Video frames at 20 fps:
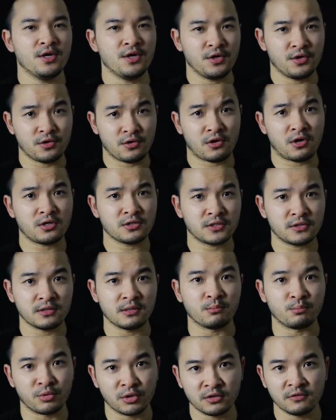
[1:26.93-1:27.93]
you're also
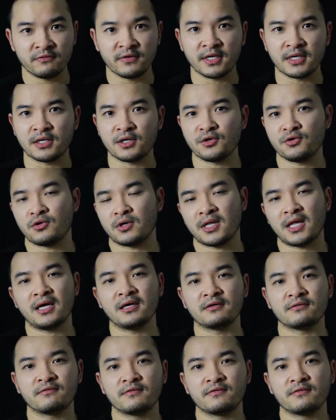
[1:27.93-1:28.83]
improving your life.